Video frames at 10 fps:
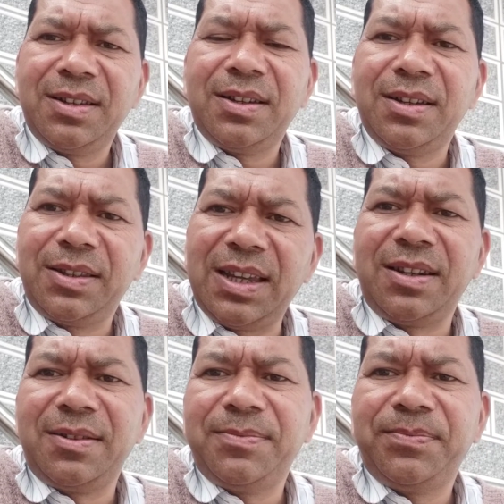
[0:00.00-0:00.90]

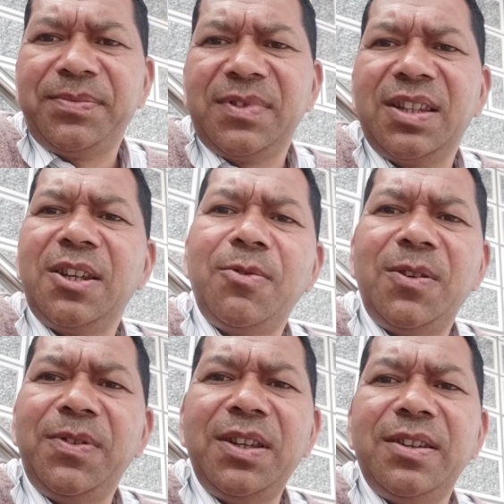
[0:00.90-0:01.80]
then there
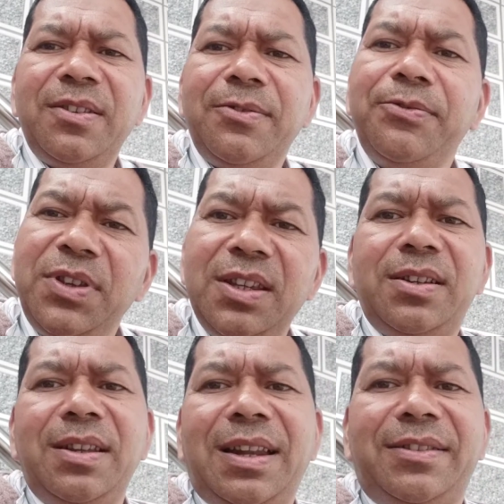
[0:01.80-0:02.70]
will be weak
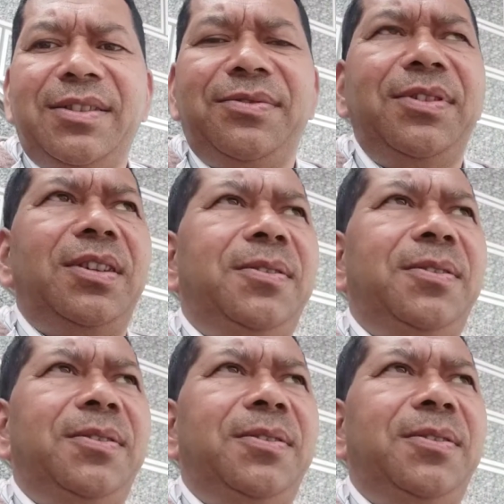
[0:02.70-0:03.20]
electric field.